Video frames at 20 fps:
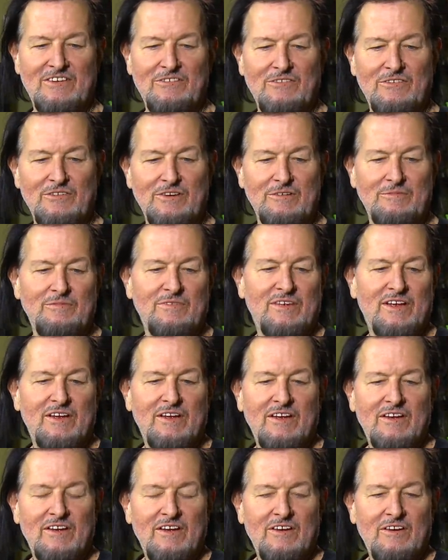And when we
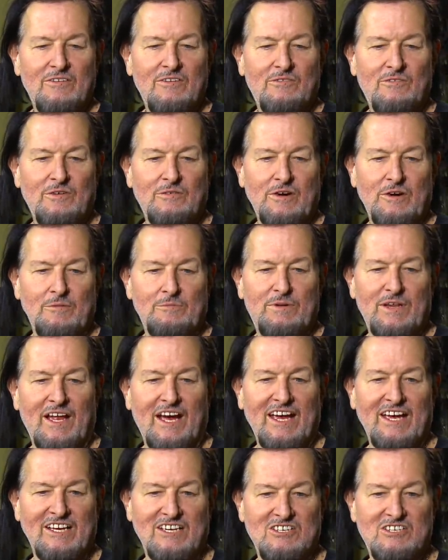when we were
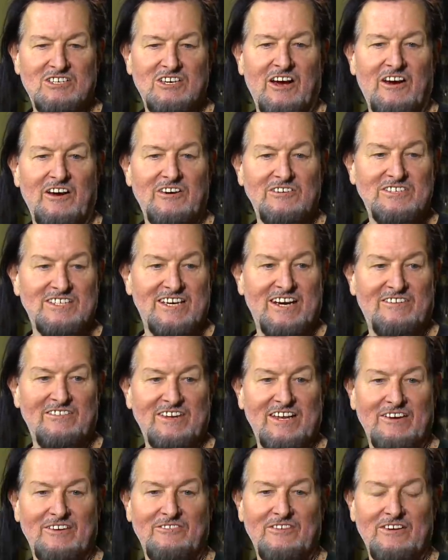playing shows and
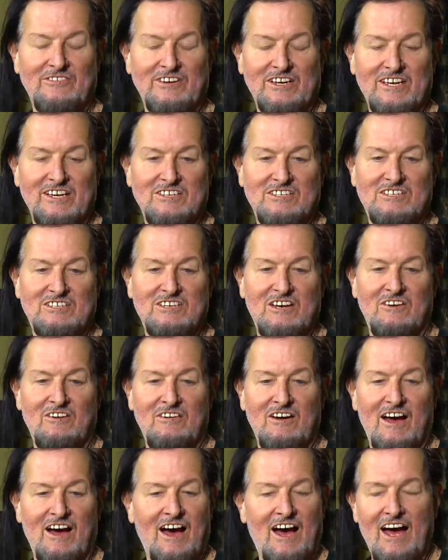everything, we would get
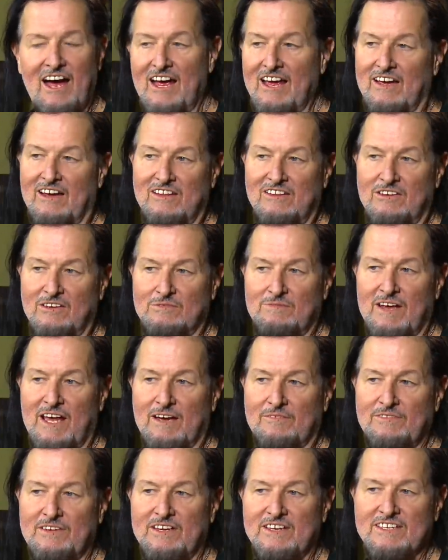so high on those
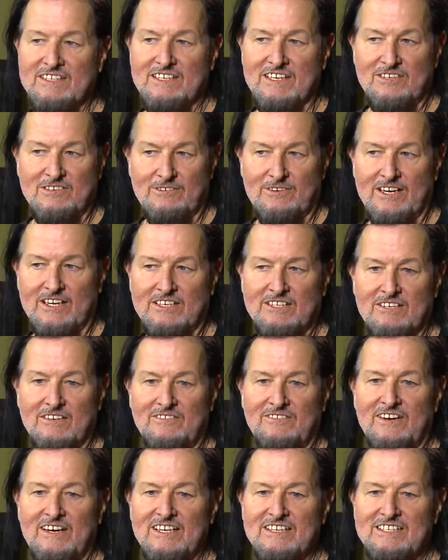black beauties and drink
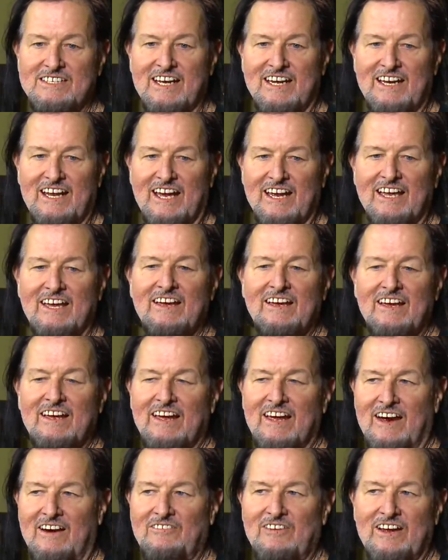so much that like
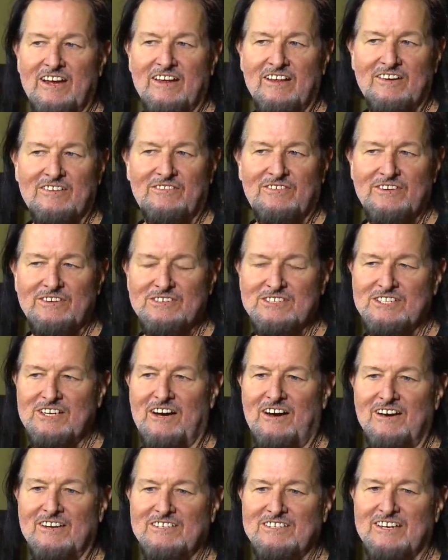every other few
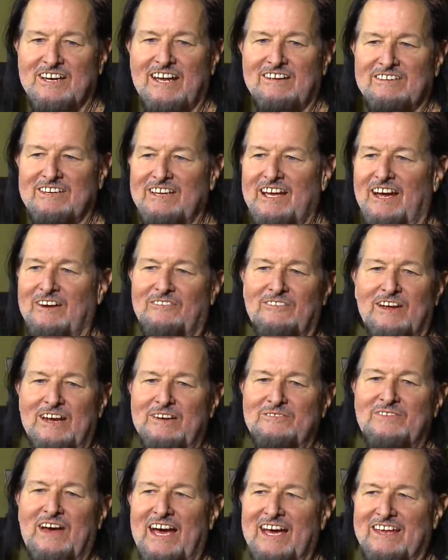songs you'd have to like run
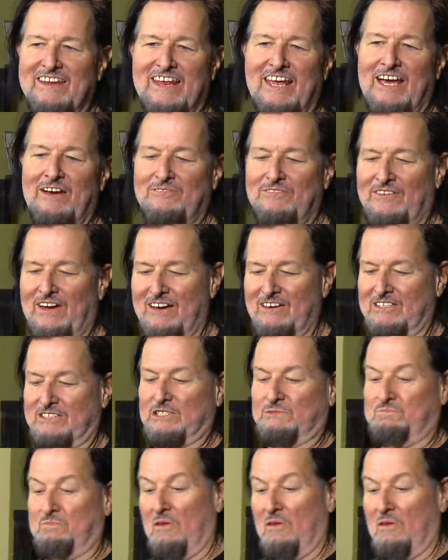in back of the amplifier.